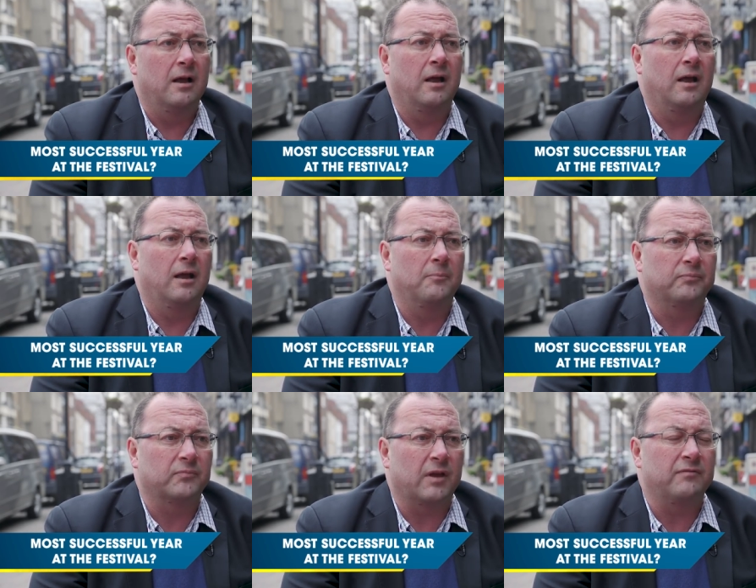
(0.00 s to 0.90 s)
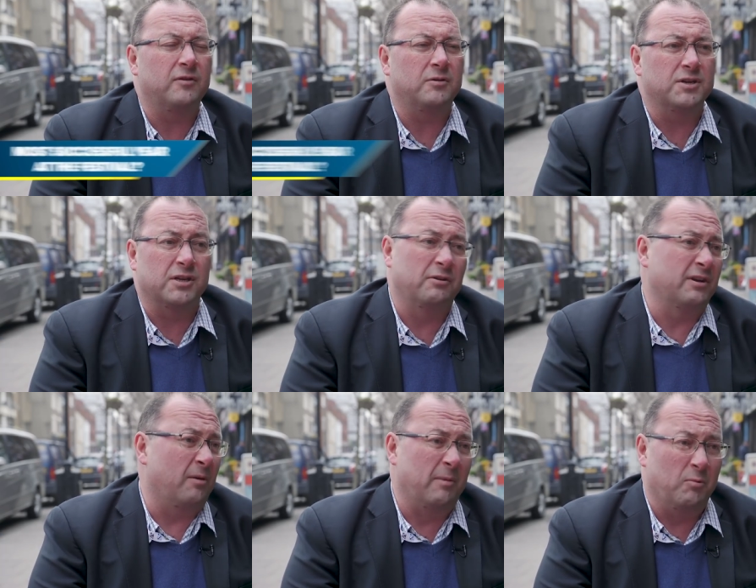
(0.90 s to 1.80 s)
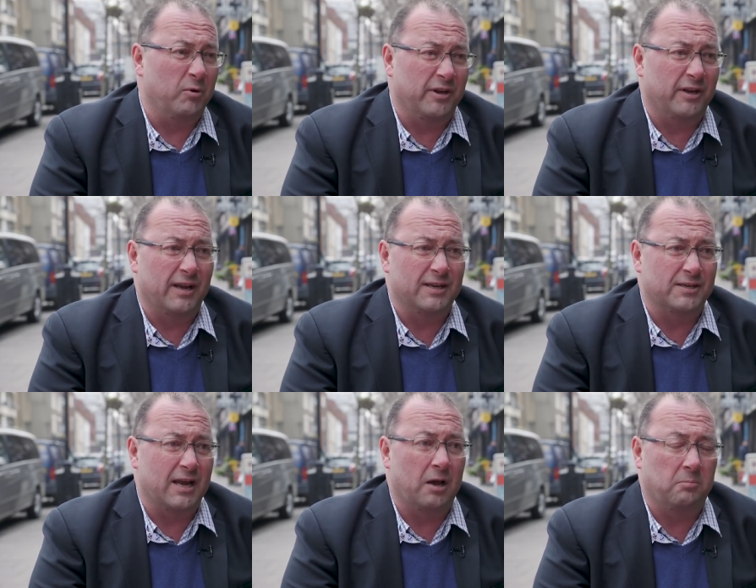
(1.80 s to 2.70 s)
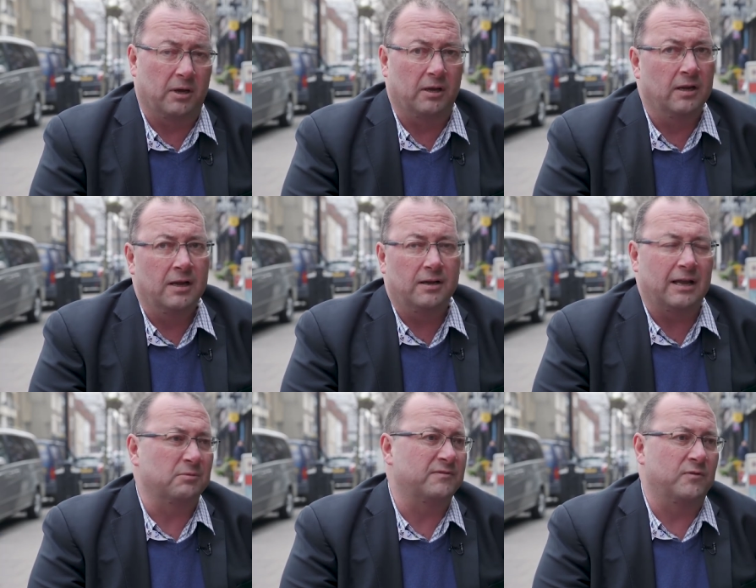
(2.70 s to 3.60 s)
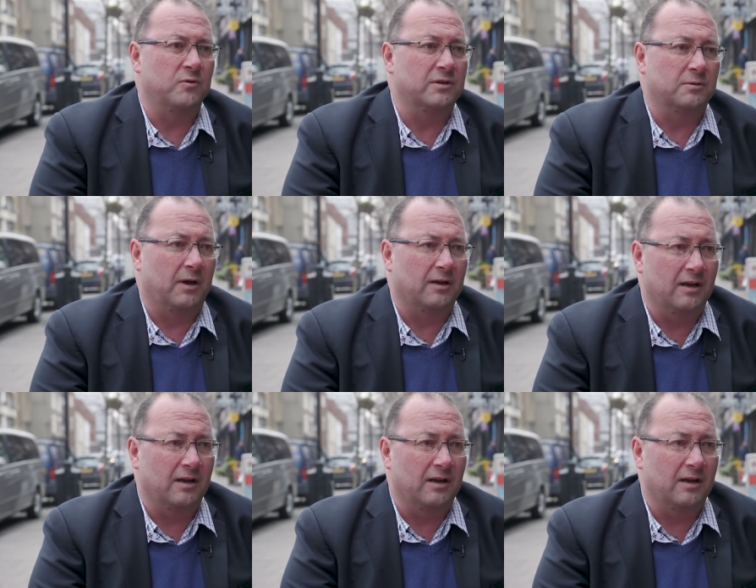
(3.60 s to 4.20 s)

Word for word: um, a few years ago. I can't remember what year that is now, but that was forty to one.